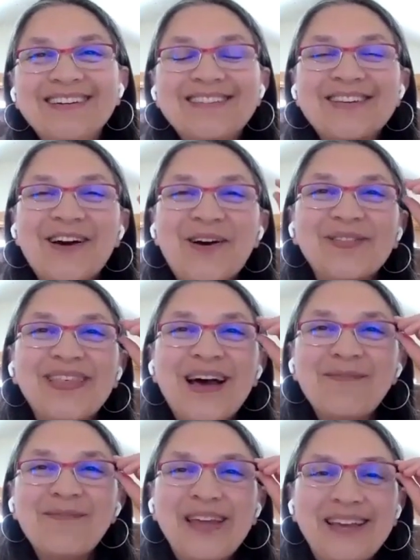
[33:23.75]
So
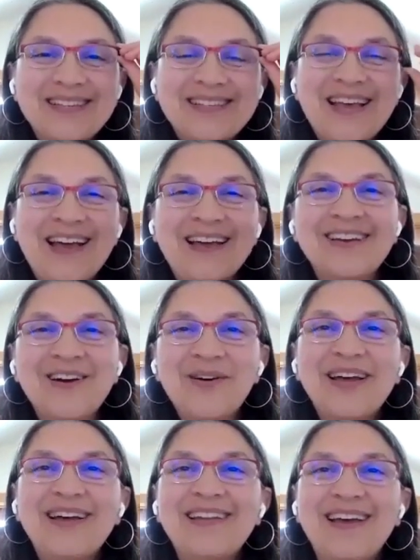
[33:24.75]
that being said, go
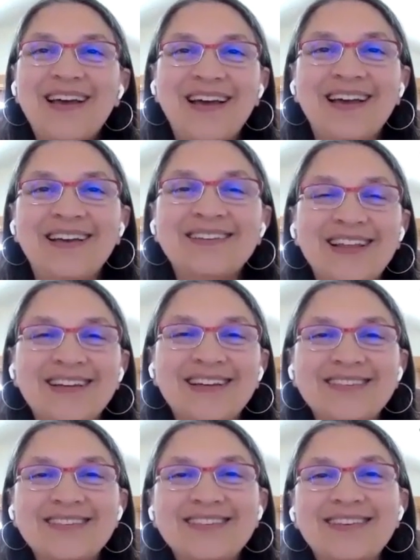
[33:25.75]
ahead and
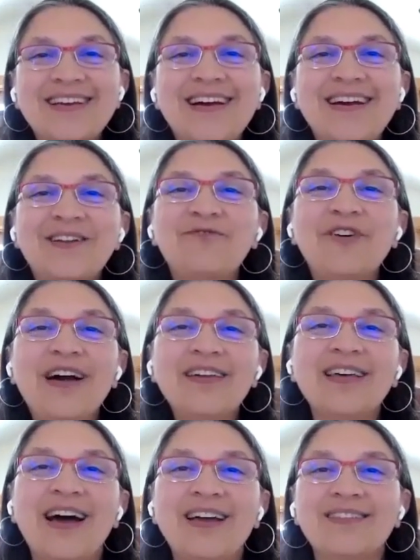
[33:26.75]
let's kind of
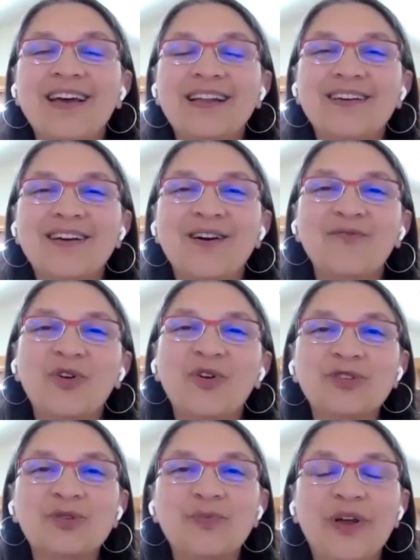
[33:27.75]
find that
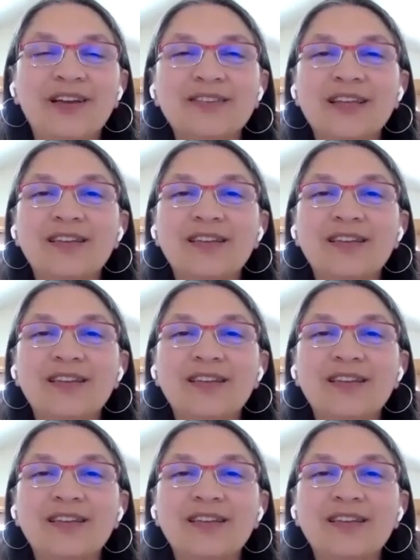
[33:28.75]
comfortable space.